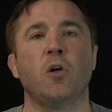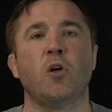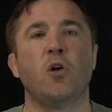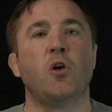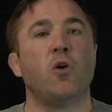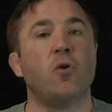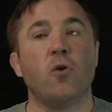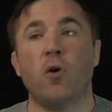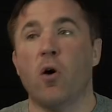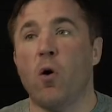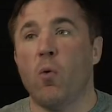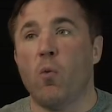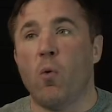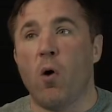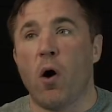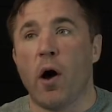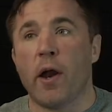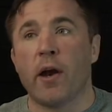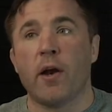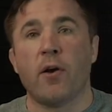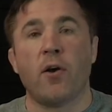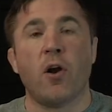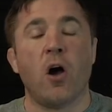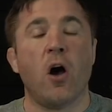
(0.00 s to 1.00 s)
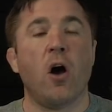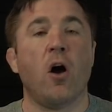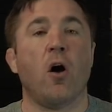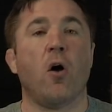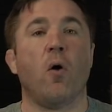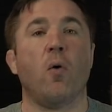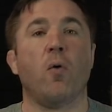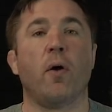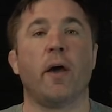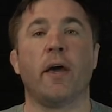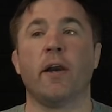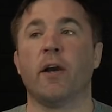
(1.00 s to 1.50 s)
You don't want to
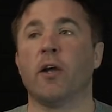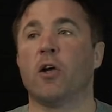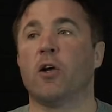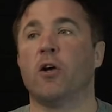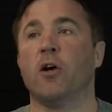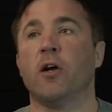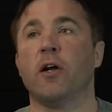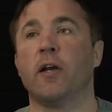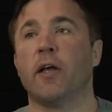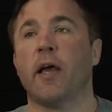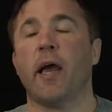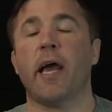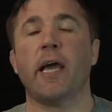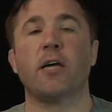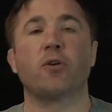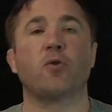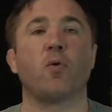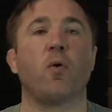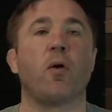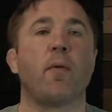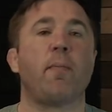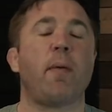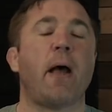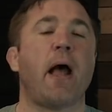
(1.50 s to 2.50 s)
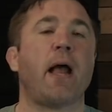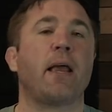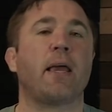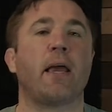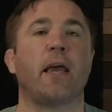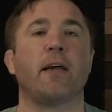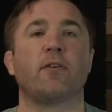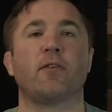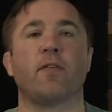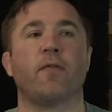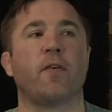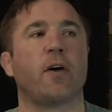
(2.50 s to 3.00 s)
know, in a good case or a bad case,